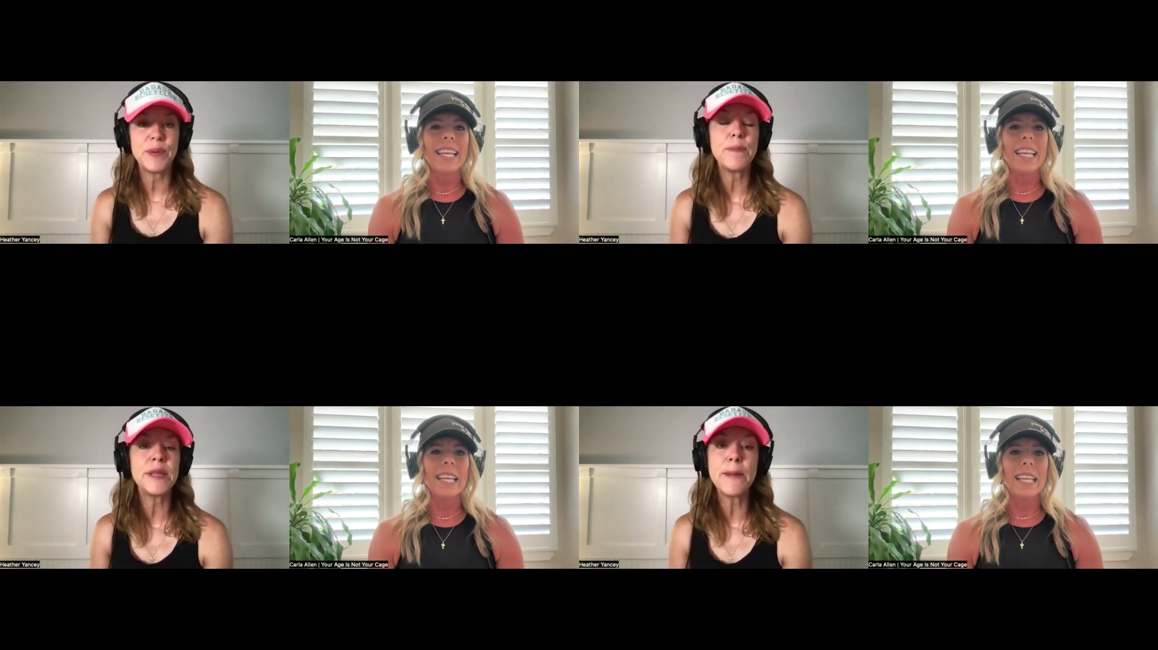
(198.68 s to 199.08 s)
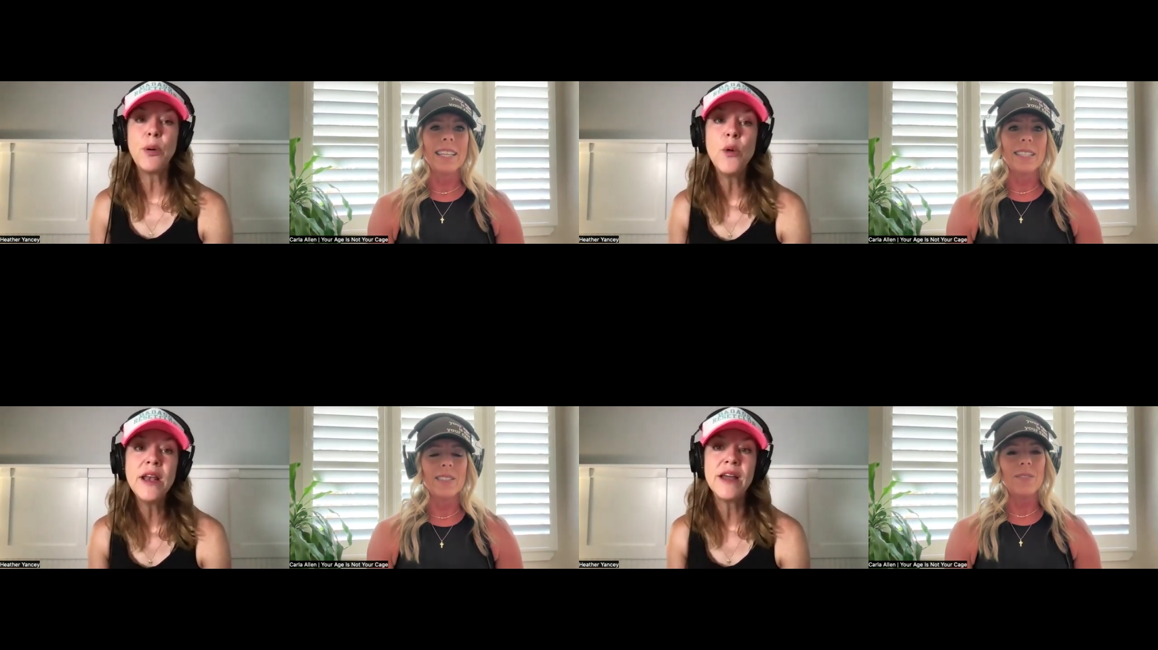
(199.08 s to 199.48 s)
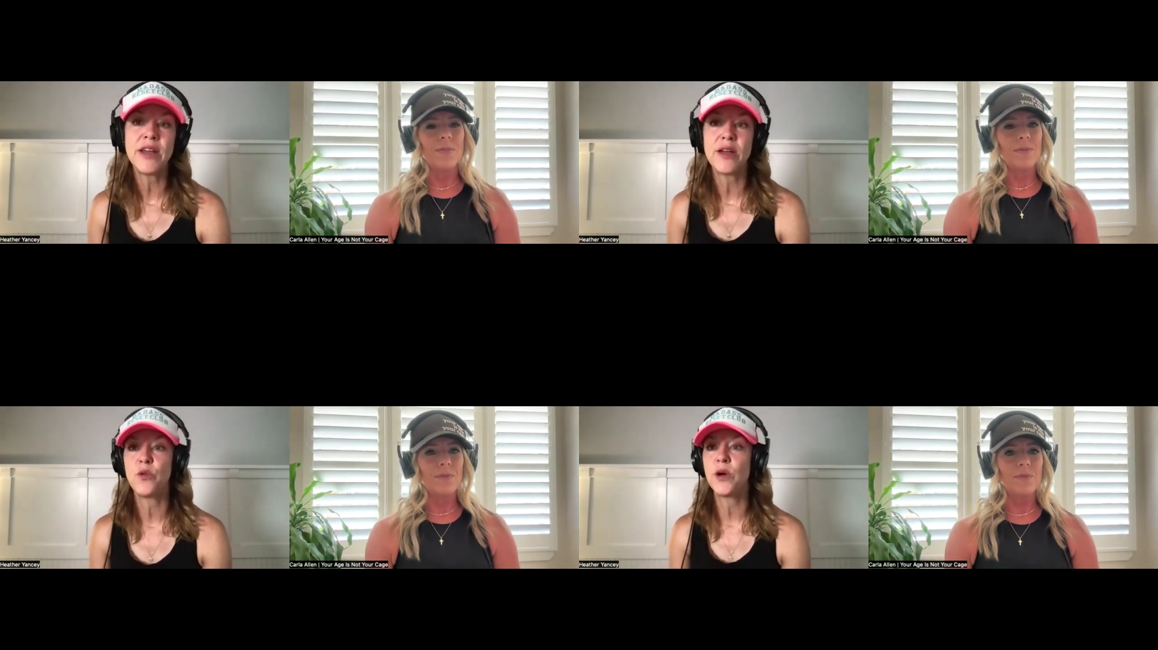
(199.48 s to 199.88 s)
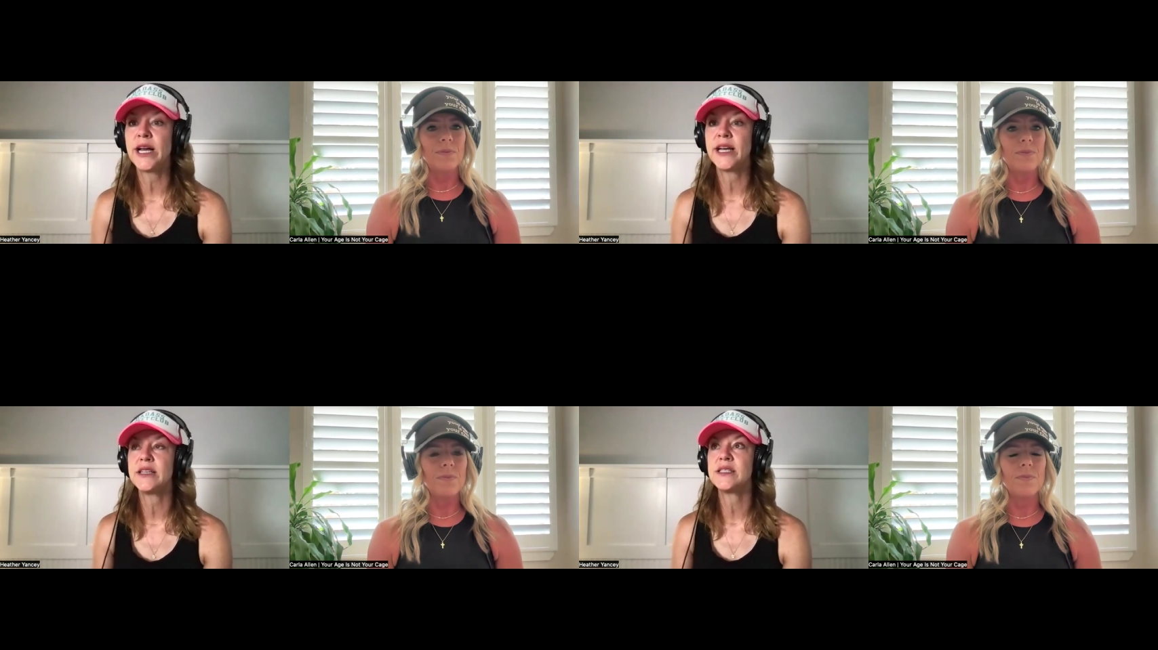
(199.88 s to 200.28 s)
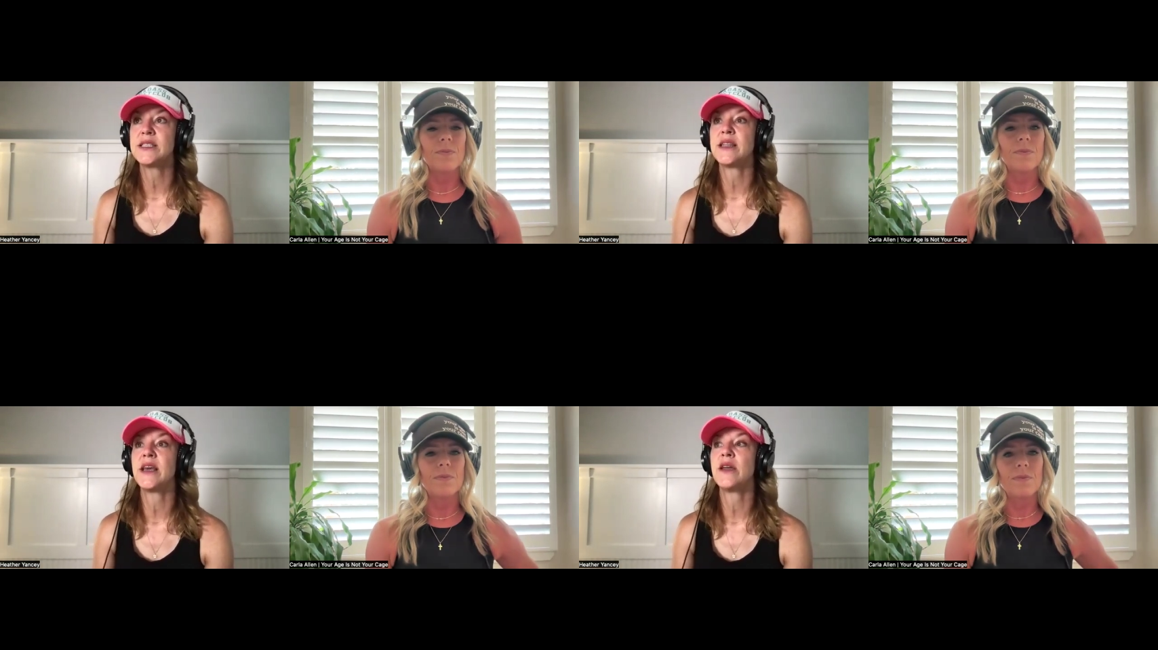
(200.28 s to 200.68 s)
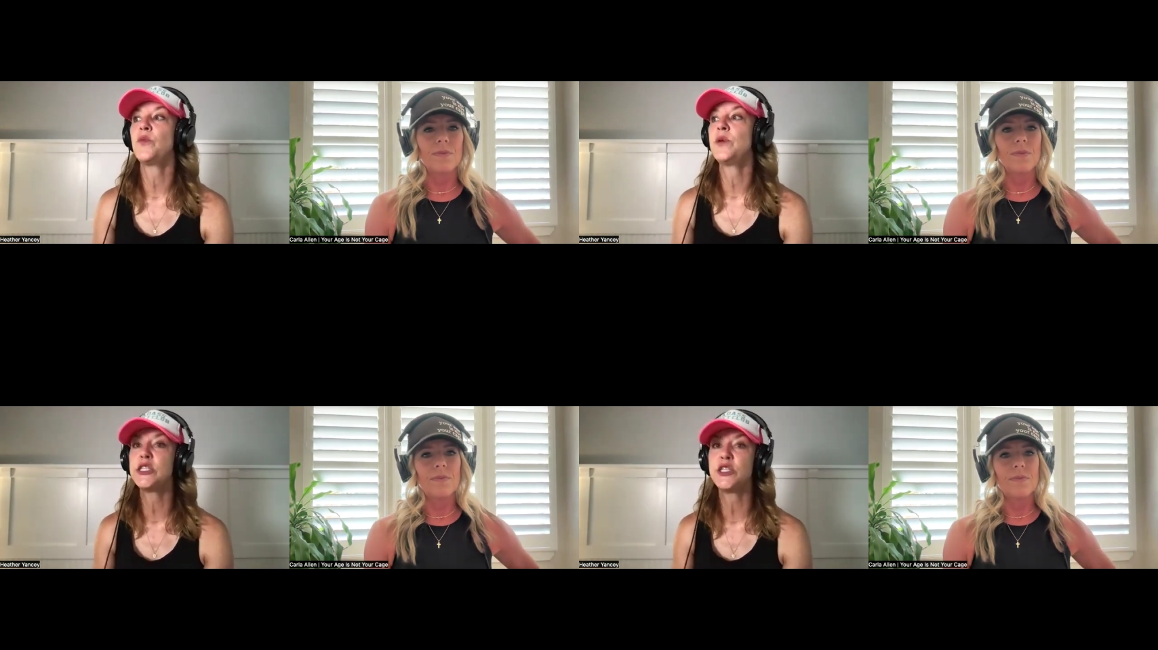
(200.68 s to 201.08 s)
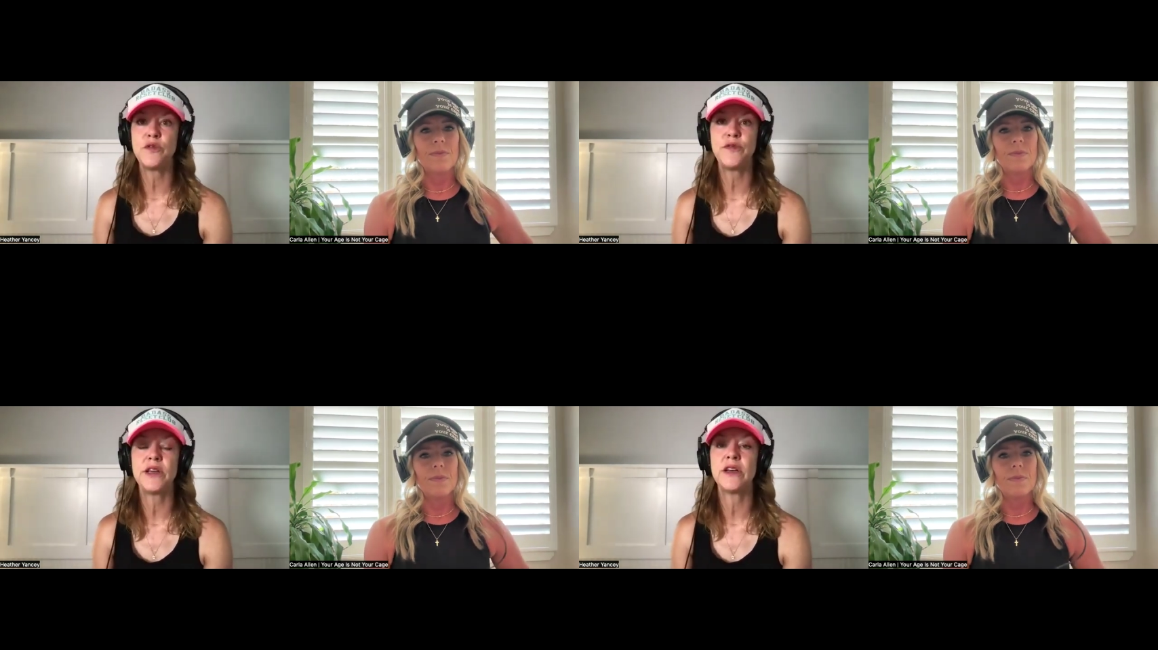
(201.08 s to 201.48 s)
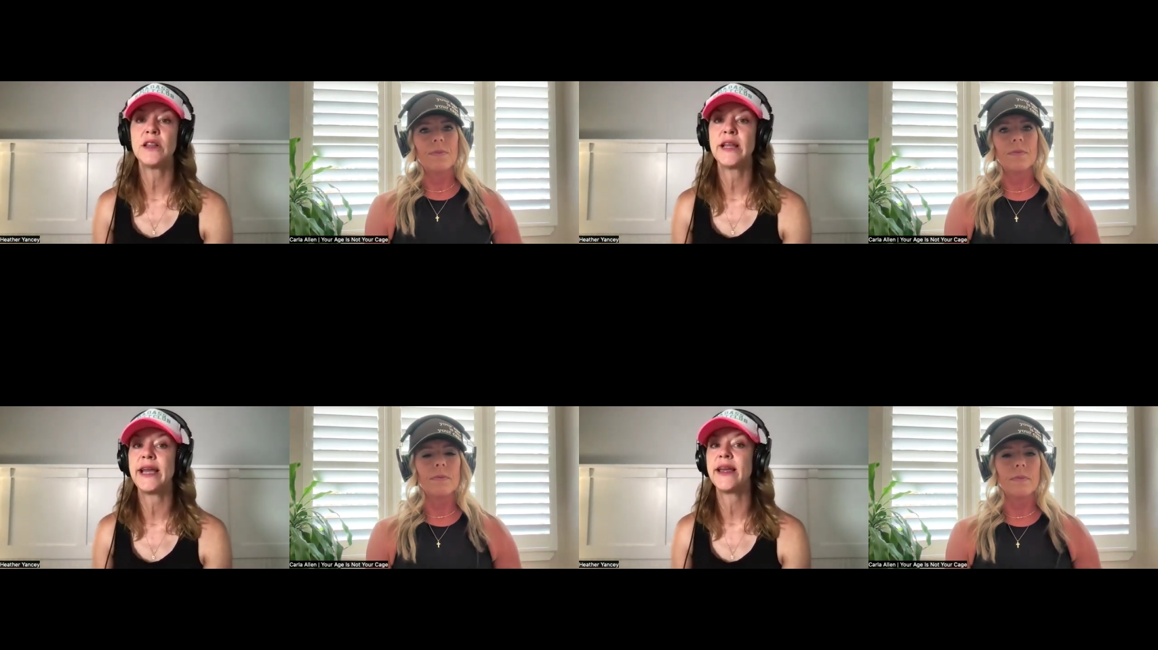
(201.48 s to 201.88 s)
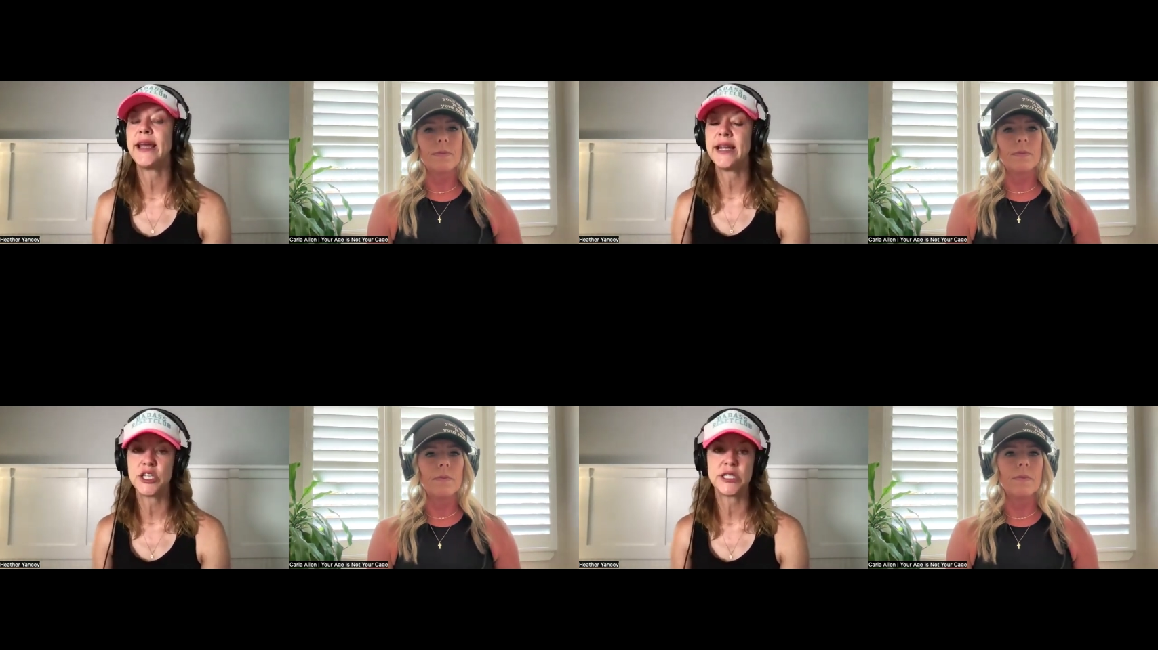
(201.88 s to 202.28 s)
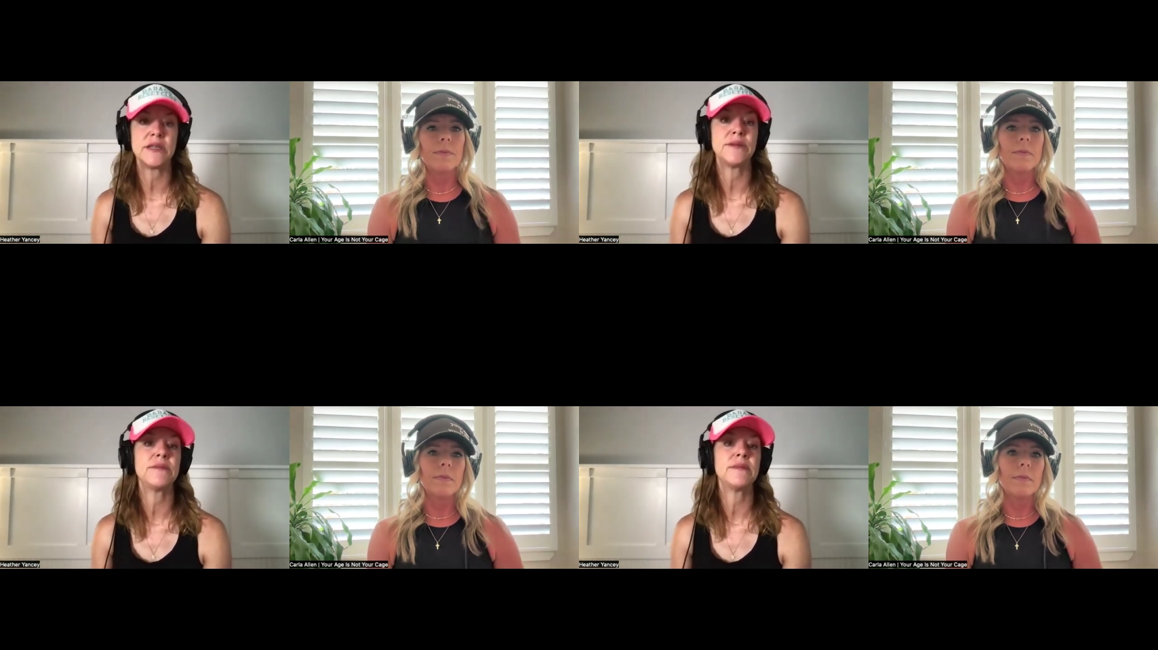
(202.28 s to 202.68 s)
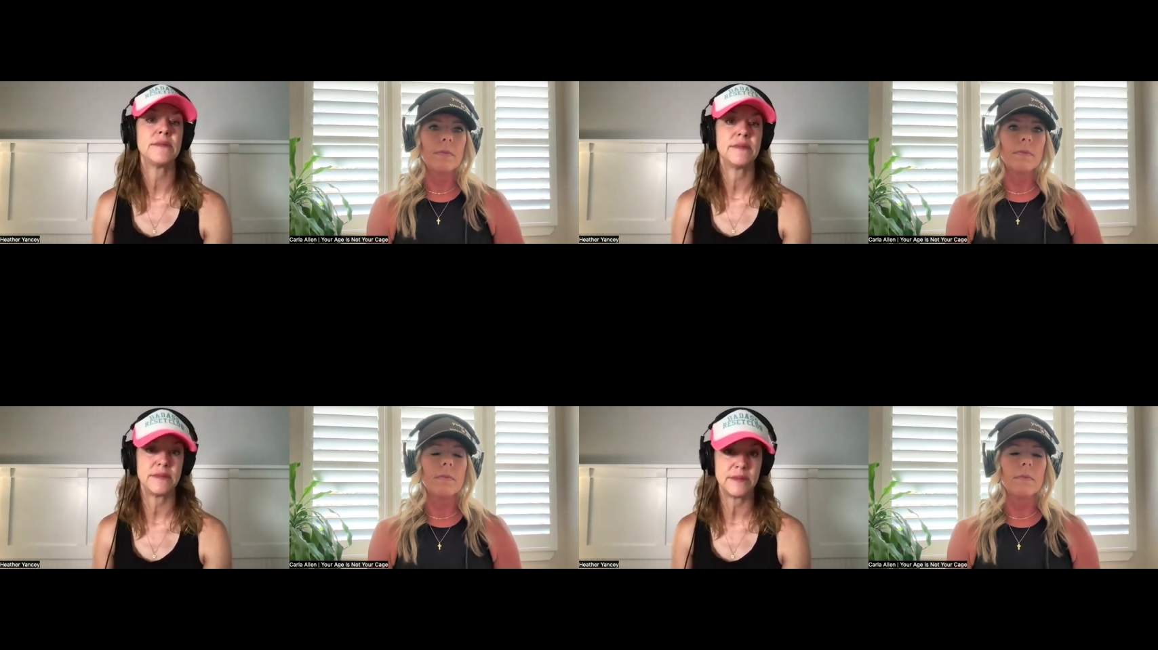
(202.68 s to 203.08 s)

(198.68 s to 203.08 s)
Speaker 1: but, but the point of it was that we do feel like ageism,